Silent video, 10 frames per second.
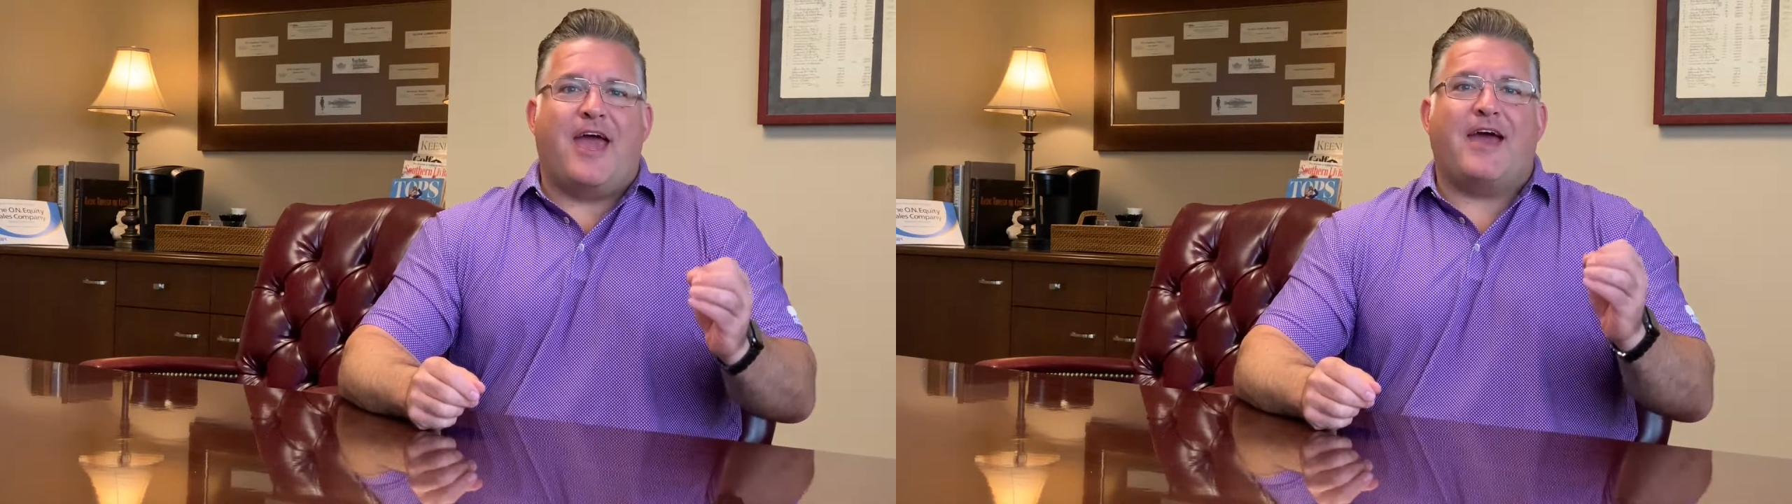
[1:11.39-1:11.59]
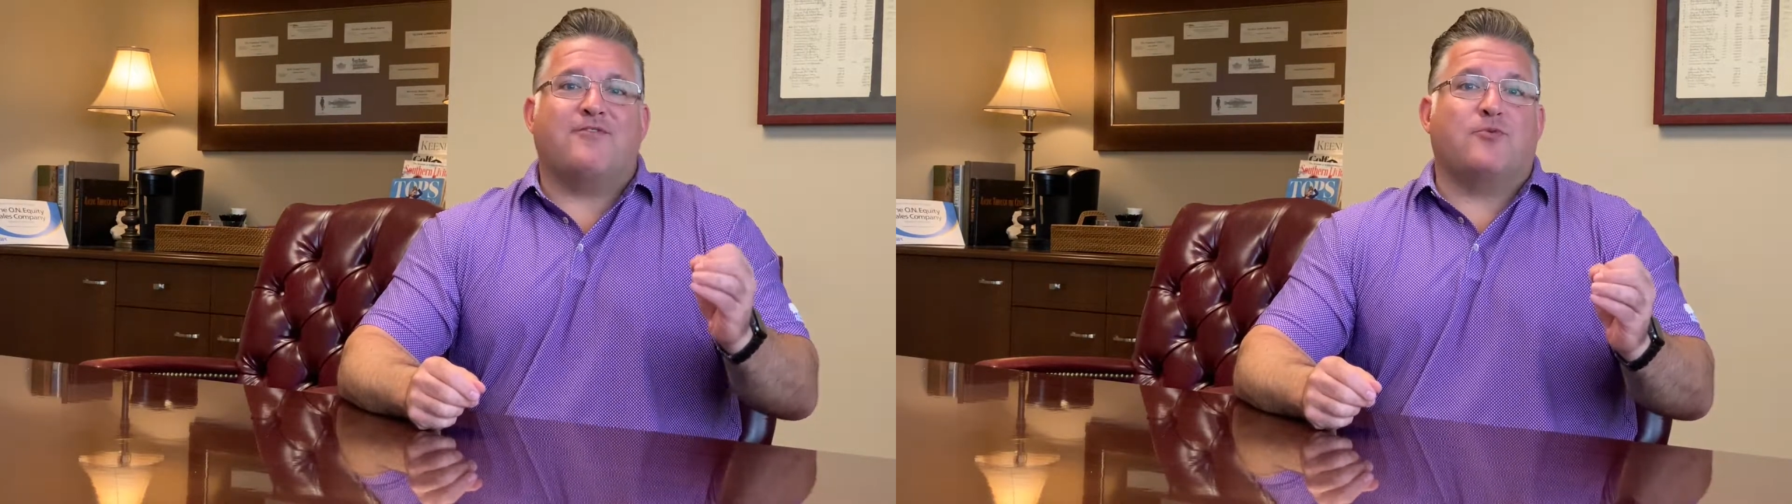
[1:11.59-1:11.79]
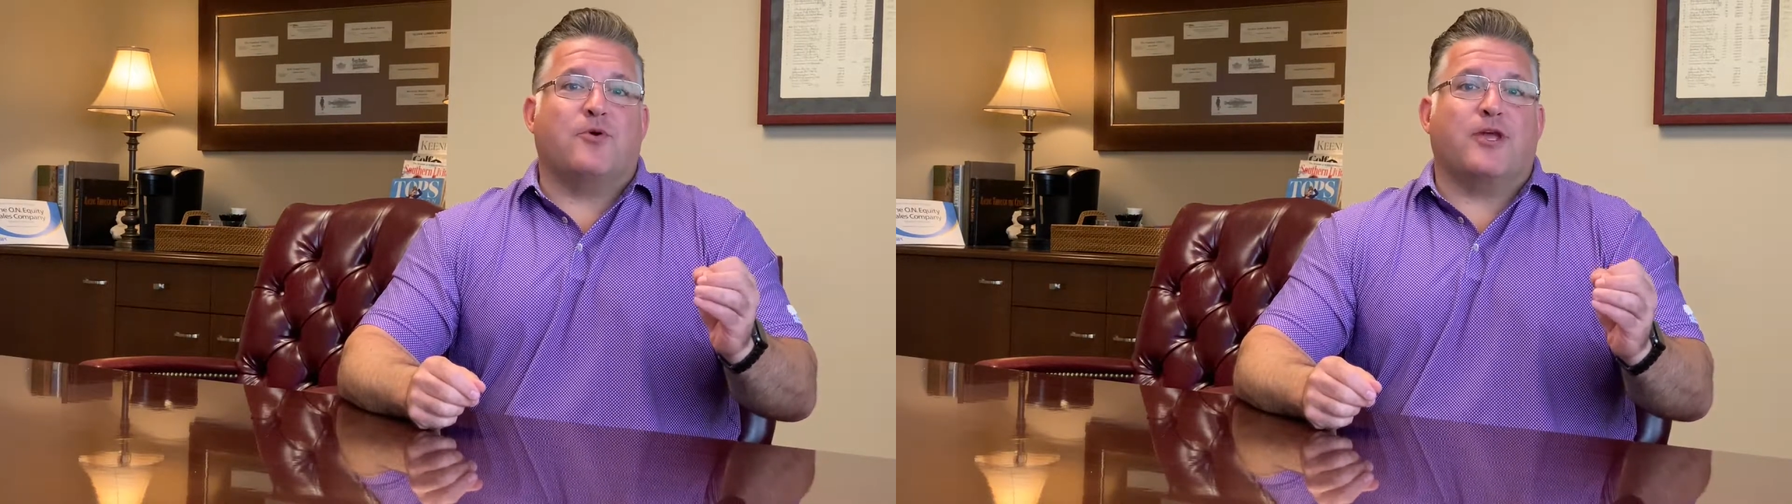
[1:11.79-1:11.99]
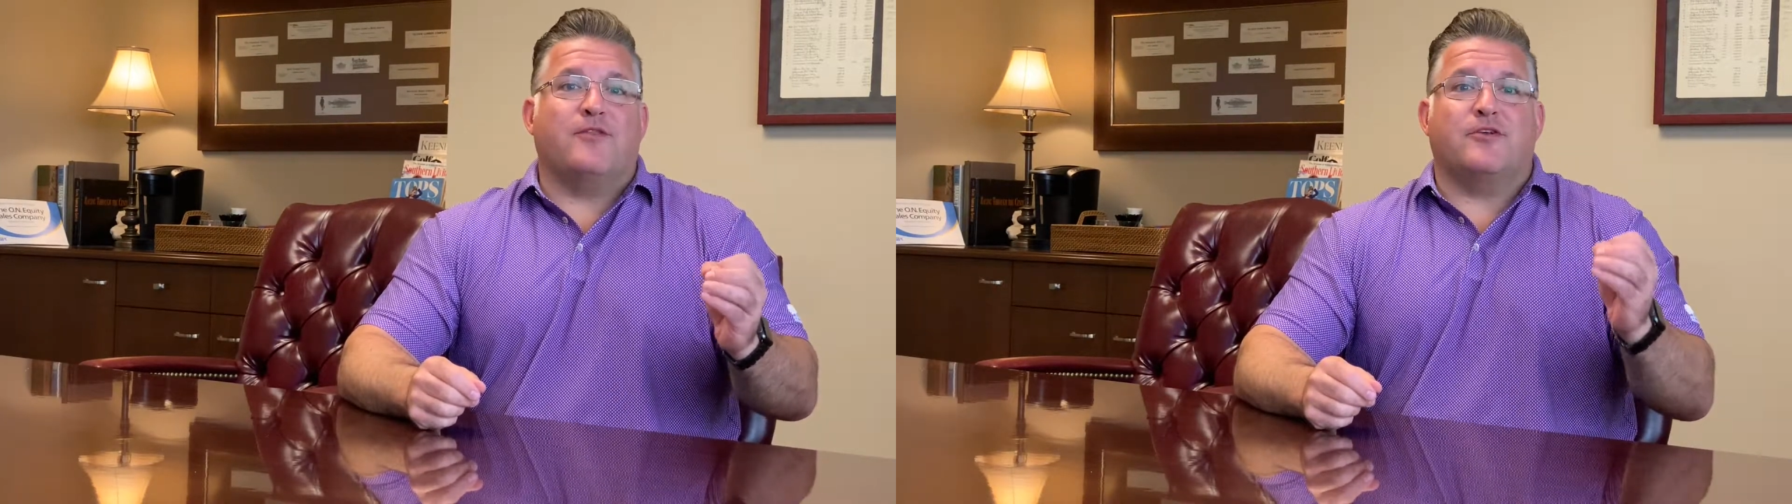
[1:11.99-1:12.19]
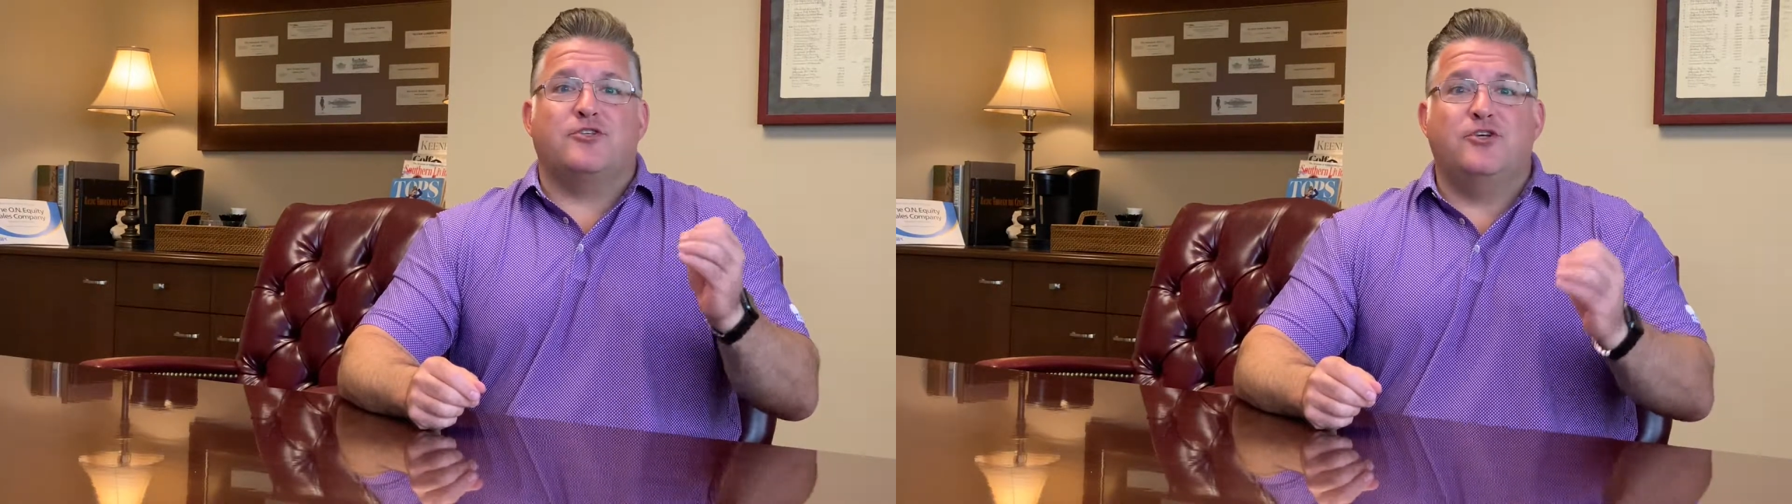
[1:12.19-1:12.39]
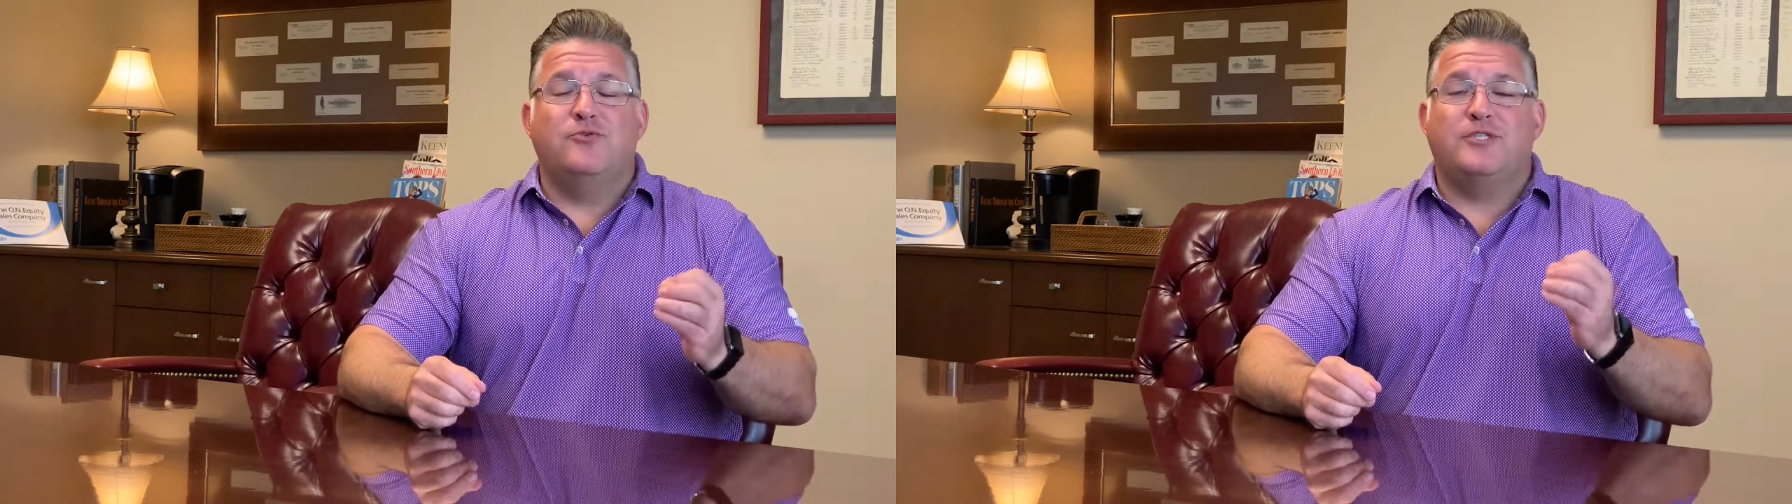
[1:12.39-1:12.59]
after working their 2